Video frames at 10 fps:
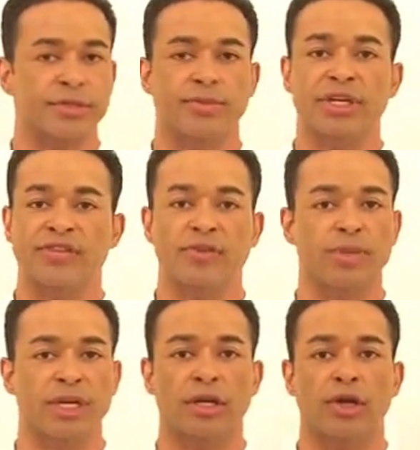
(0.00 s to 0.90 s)

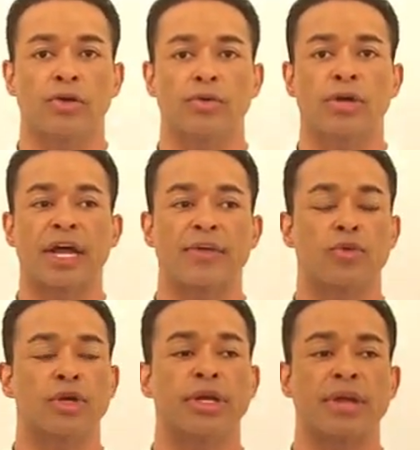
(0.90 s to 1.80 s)
Unbelievably low.
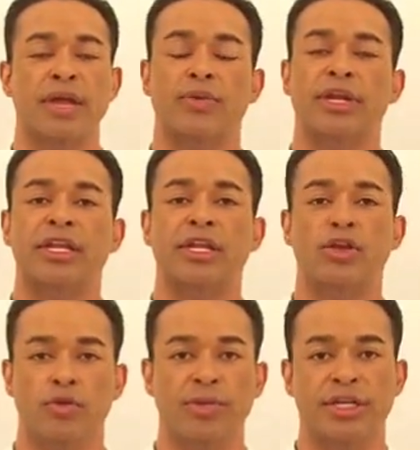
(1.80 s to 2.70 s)
It would
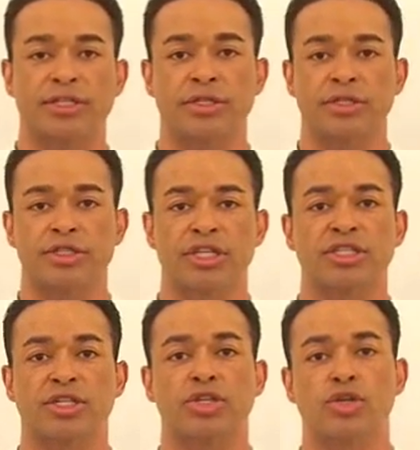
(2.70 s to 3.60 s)
kill me
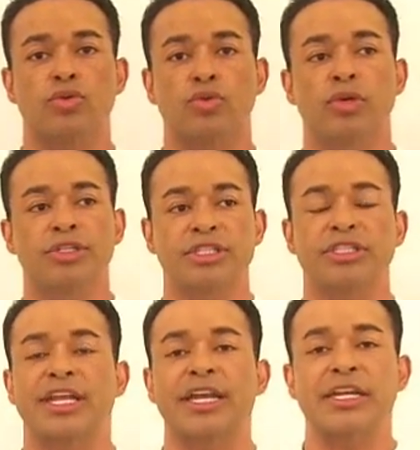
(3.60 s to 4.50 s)
just
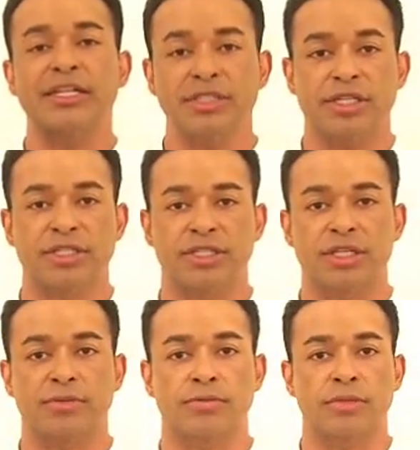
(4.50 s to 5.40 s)
to get into the
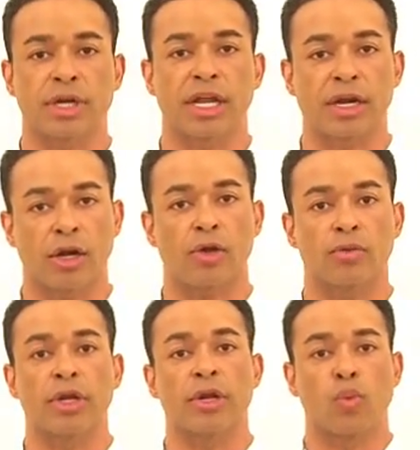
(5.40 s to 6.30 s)
gym, let
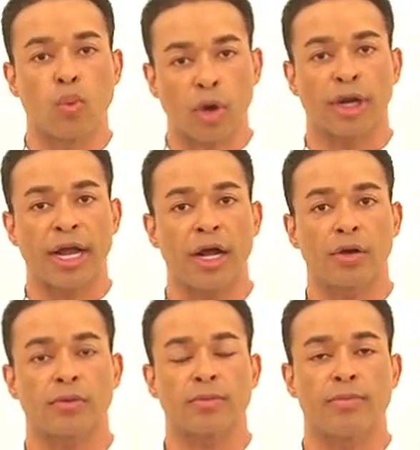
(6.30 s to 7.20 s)
alone work
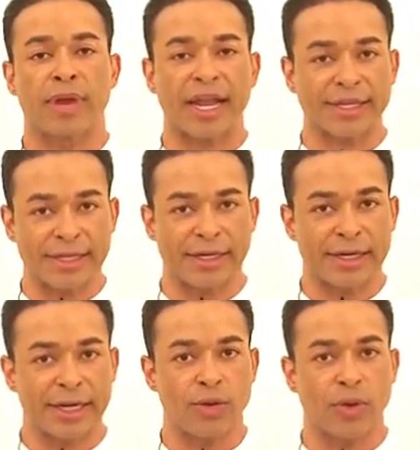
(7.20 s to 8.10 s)
out. But I did
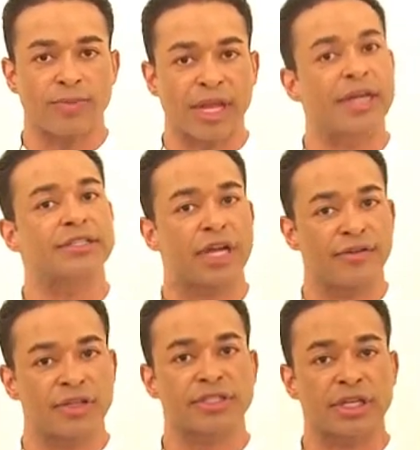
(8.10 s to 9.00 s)
it anyway because
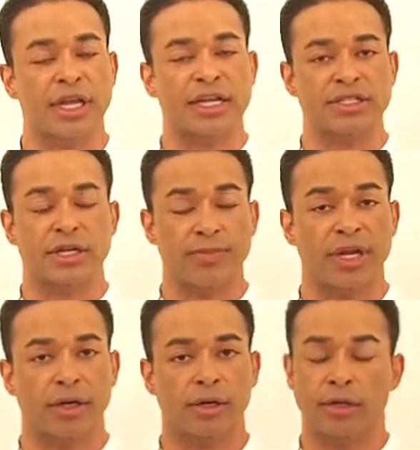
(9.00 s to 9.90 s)
obviously as a
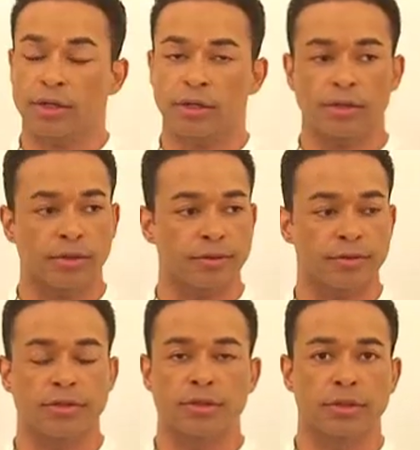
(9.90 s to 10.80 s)
competitor
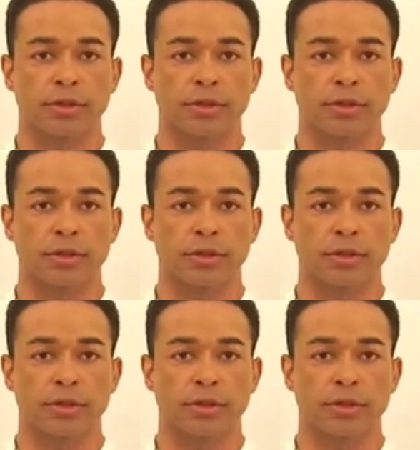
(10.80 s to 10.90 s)
you're